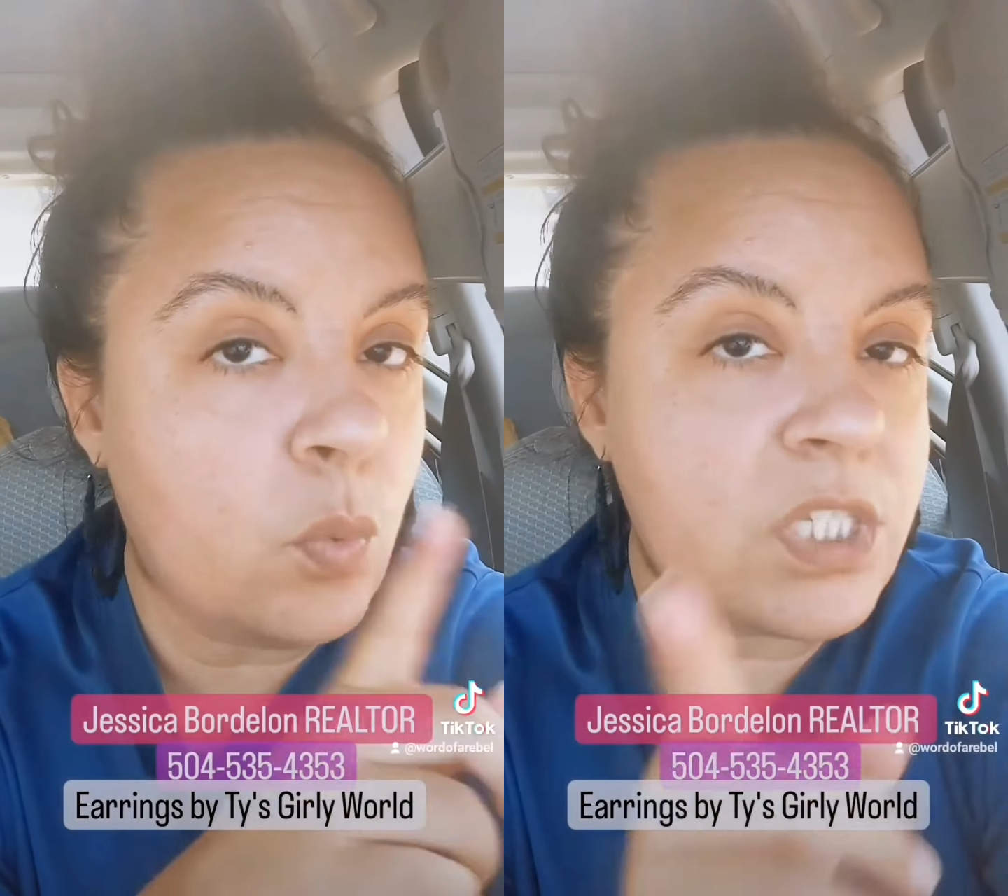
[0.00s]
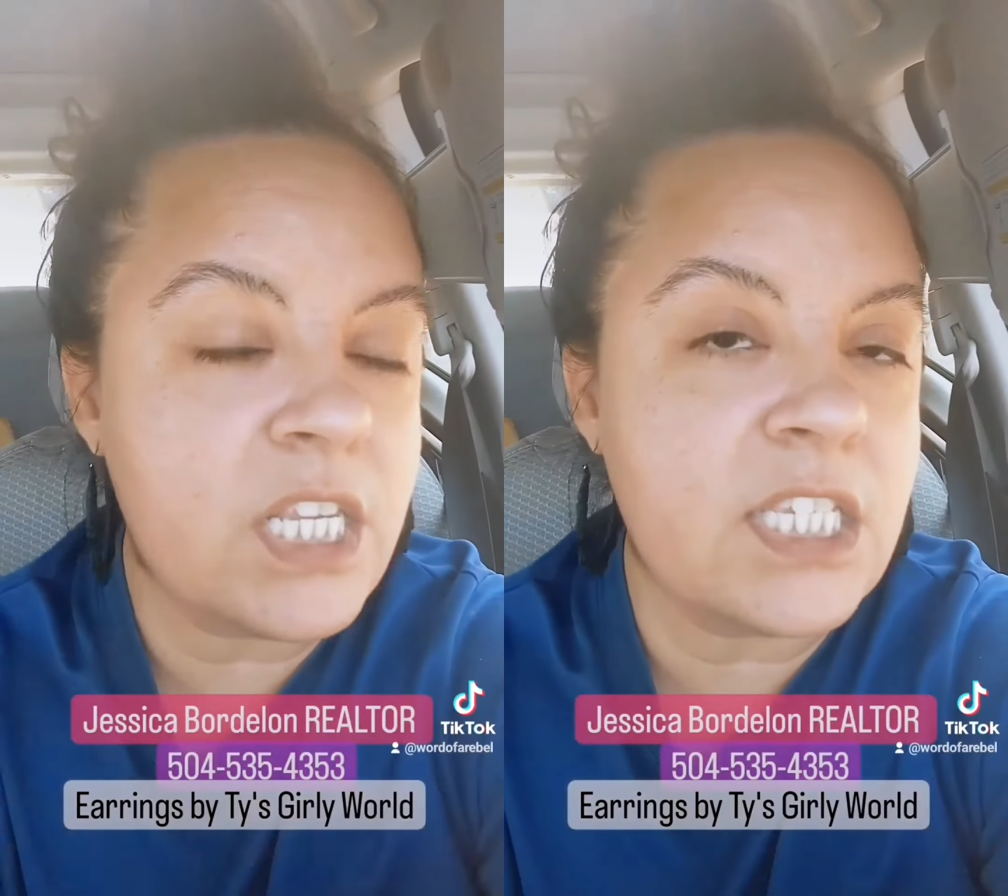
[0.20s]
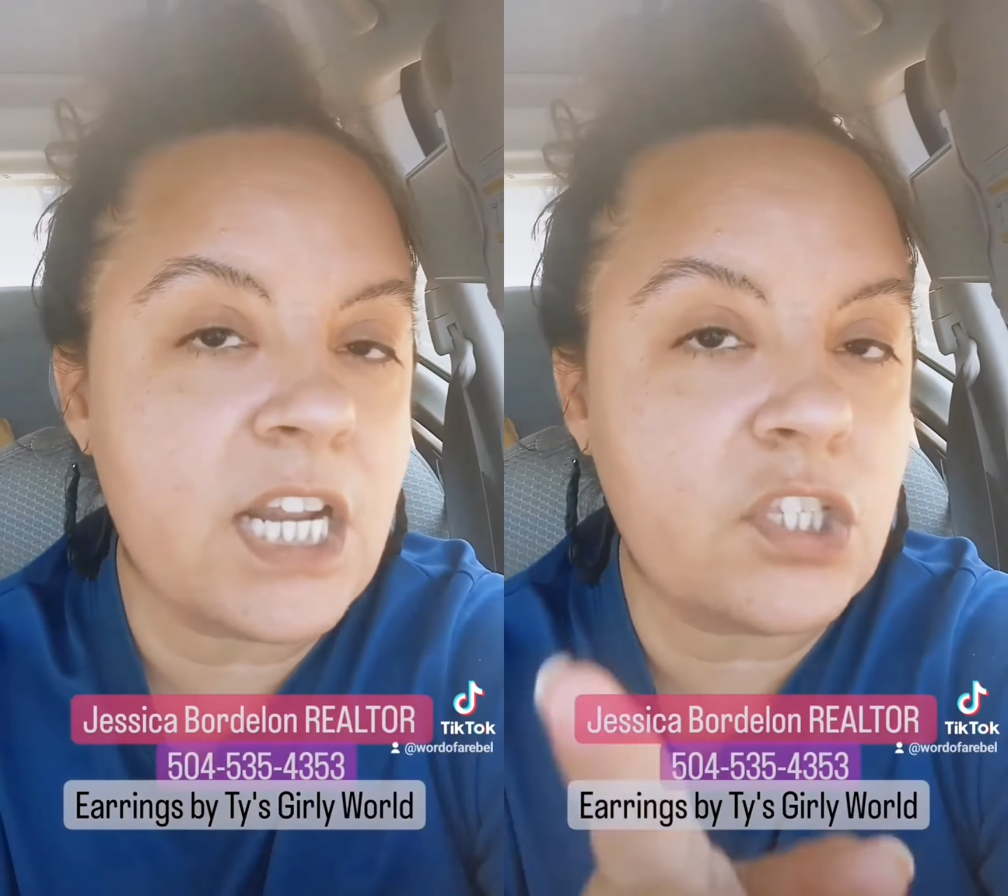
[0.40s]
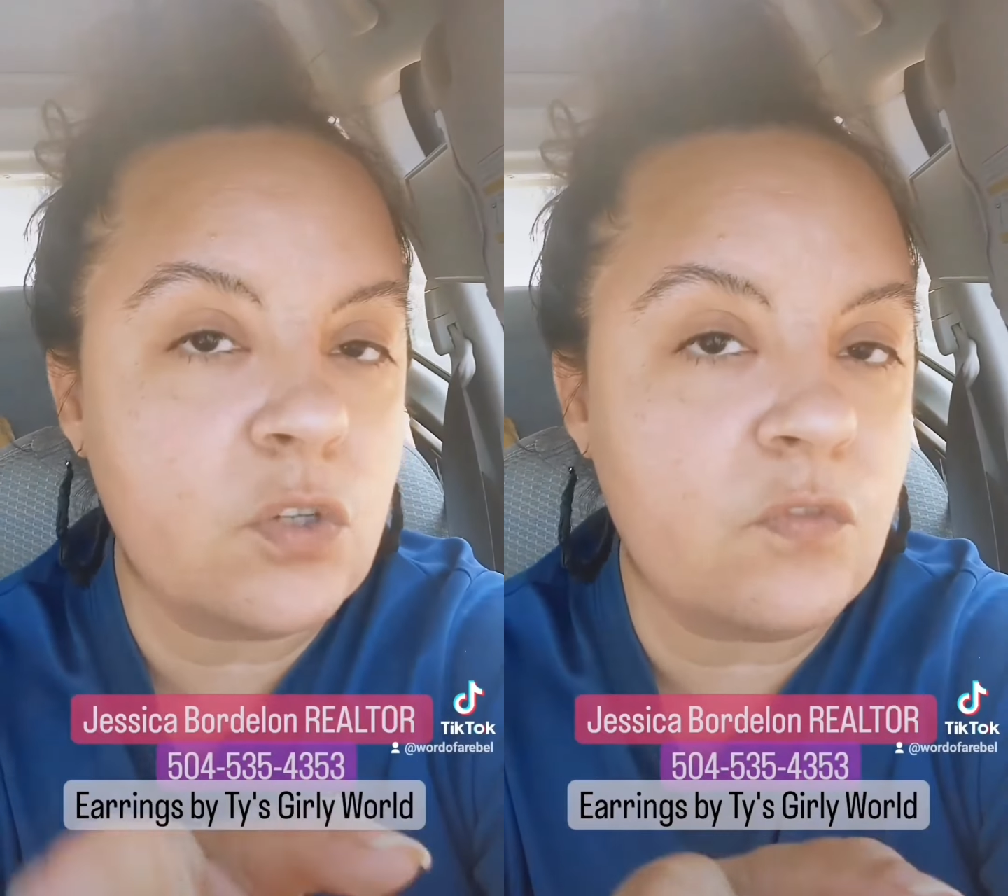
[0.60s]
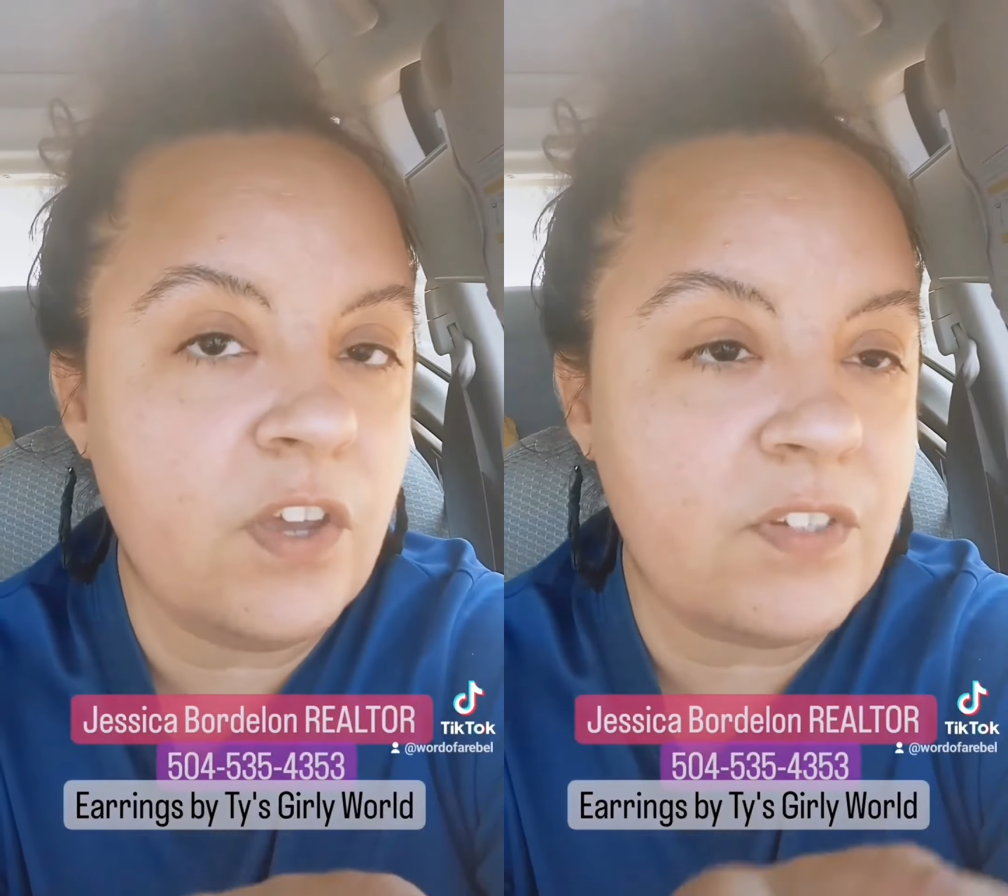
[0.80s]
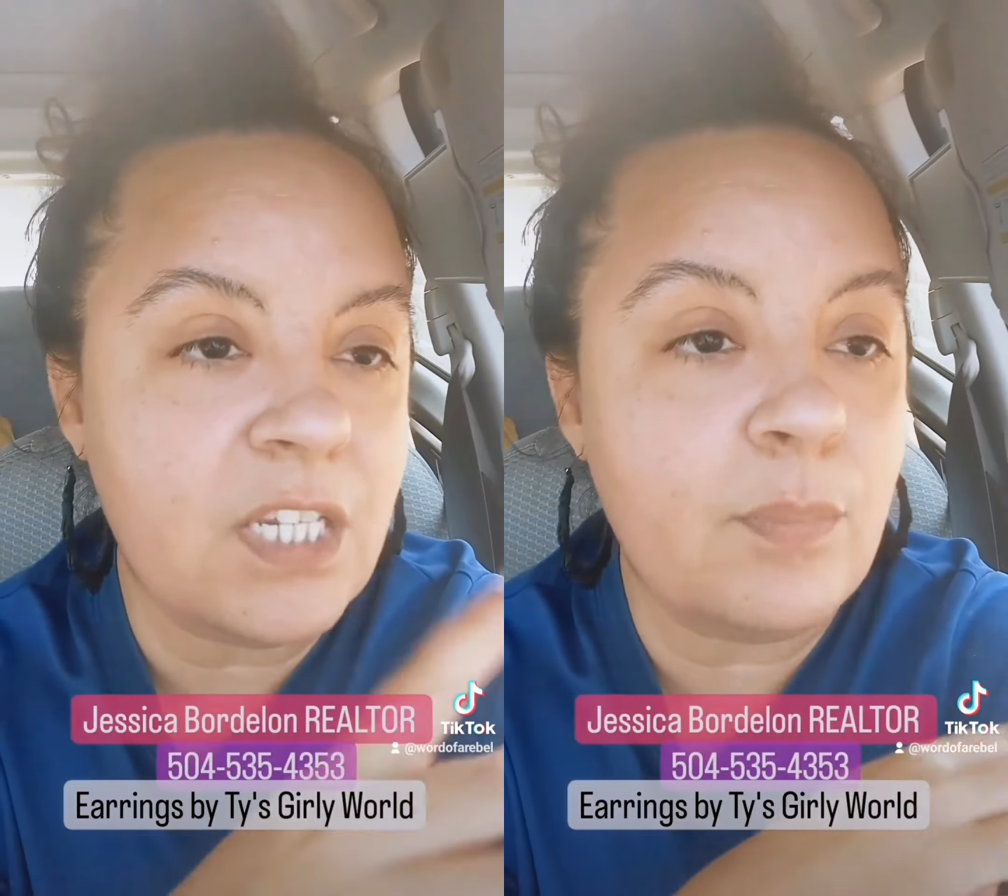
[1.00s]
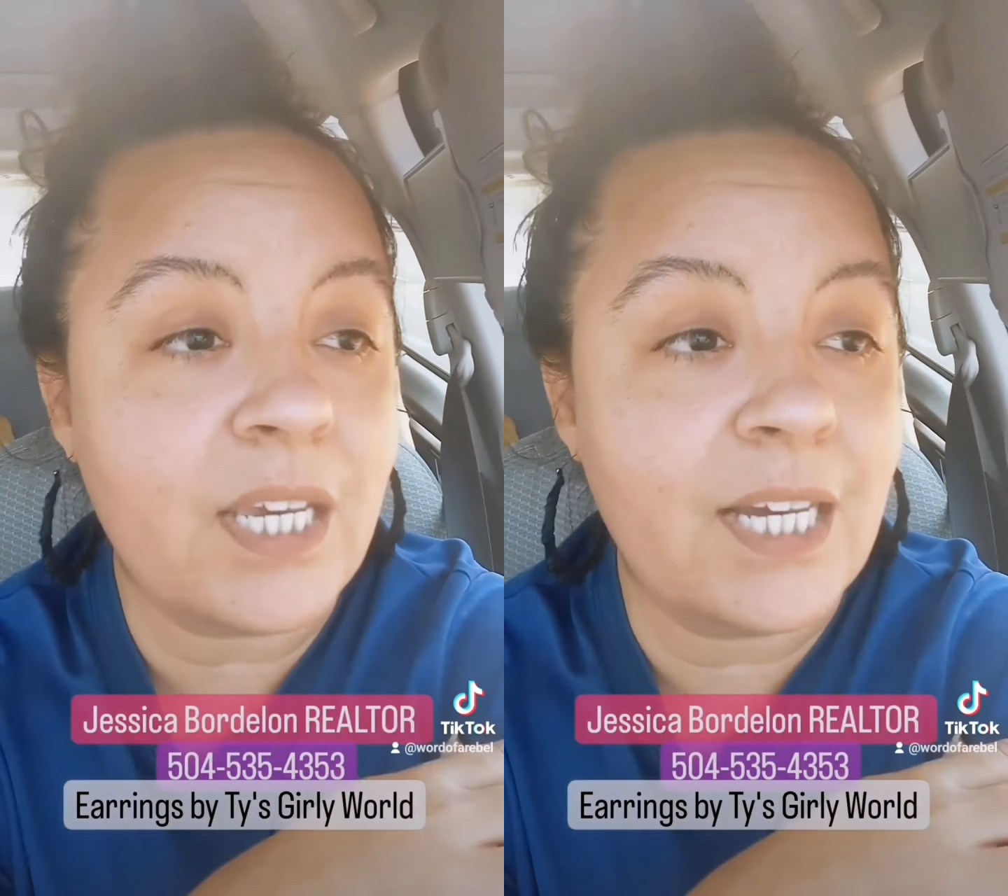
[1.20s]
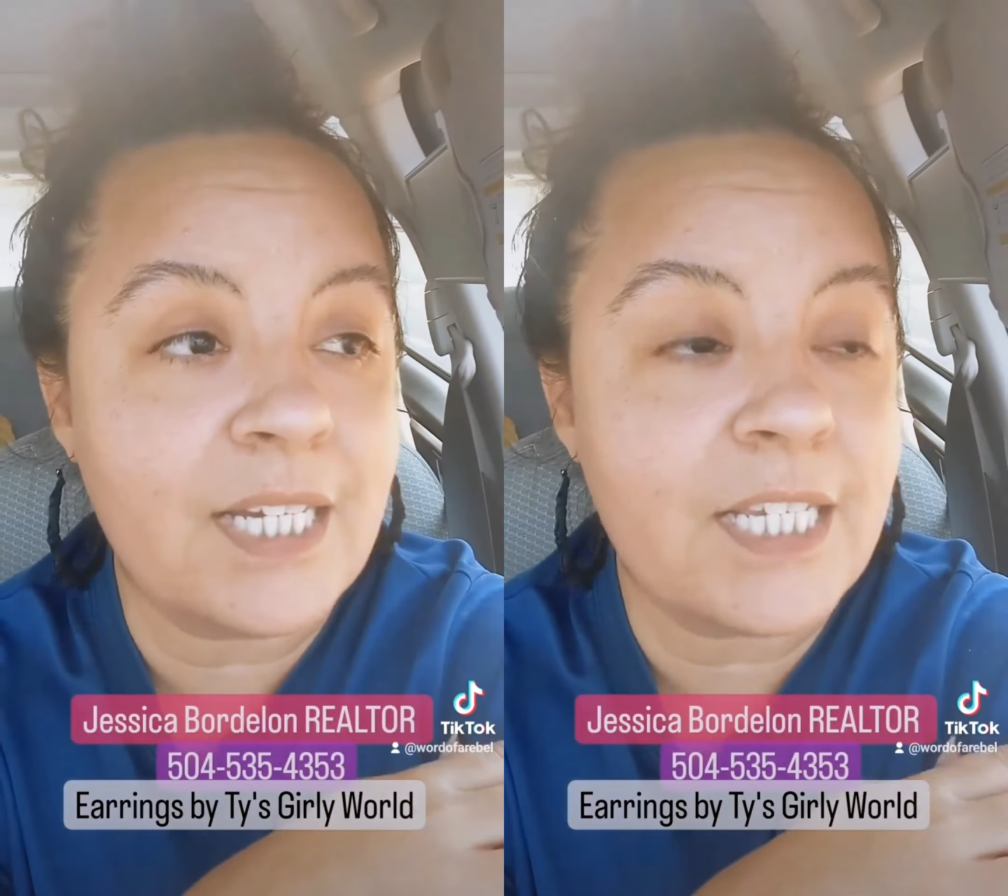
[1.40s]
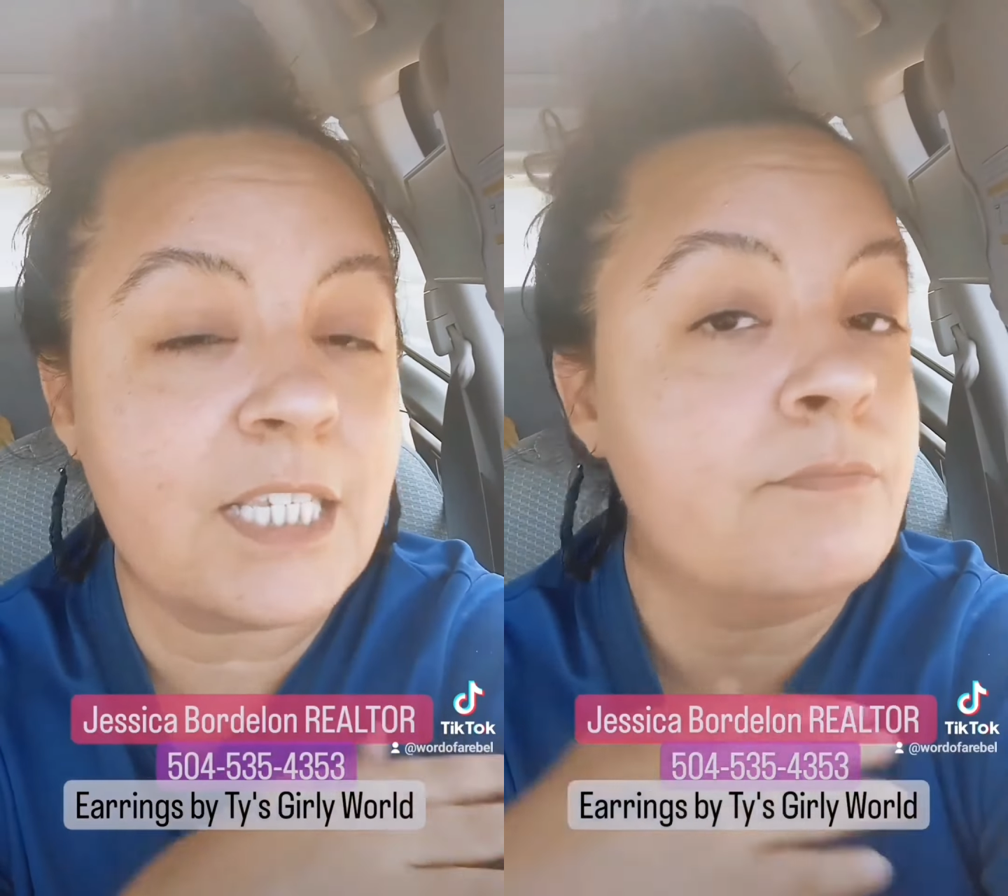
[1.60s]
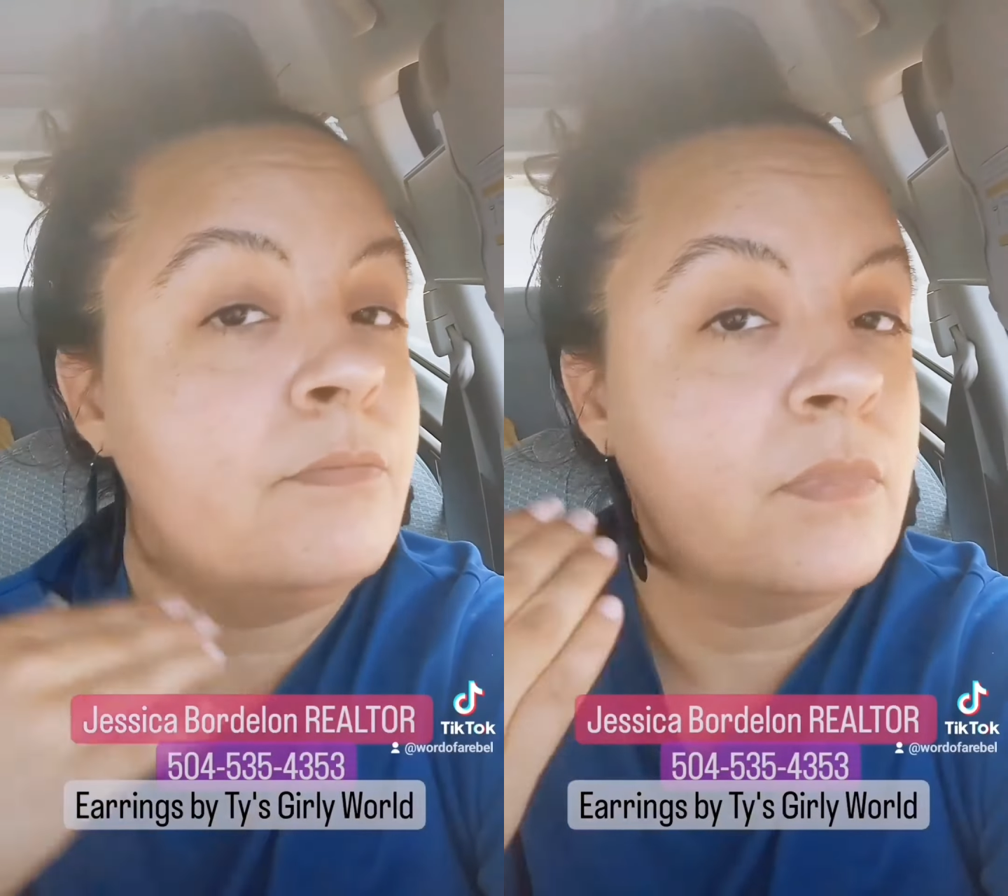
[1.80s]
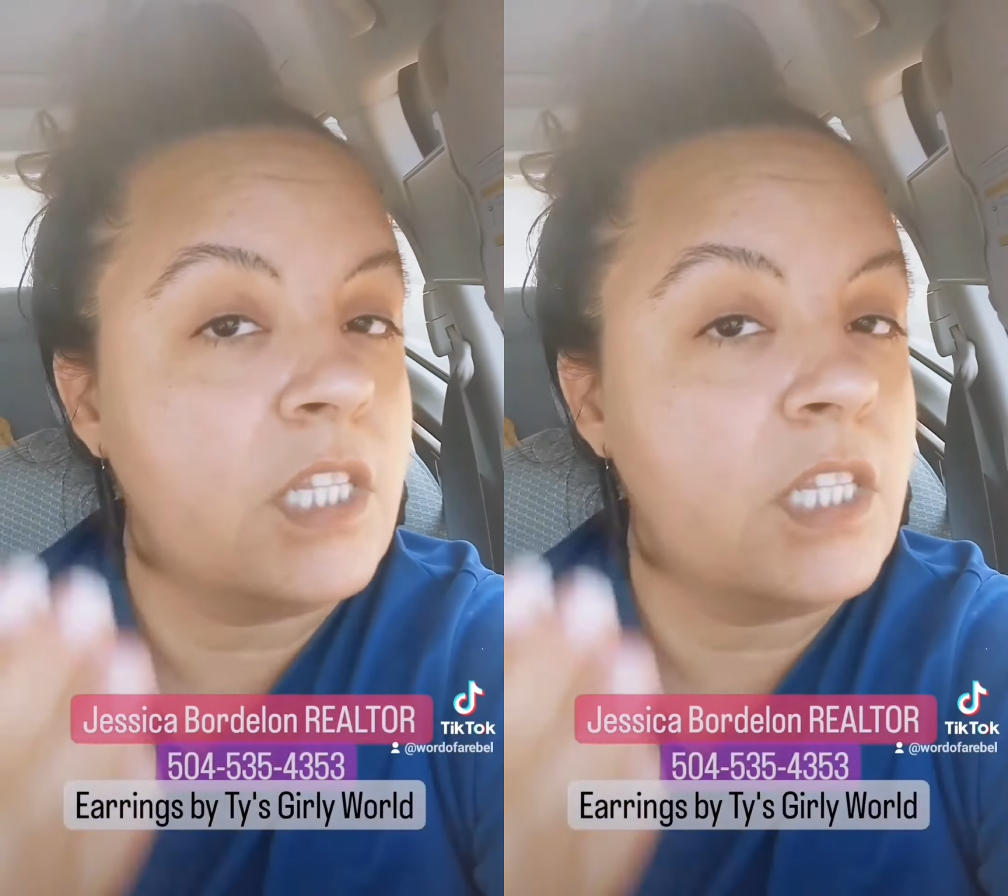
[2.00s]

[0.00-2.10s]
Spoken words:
was listed at $250,000 because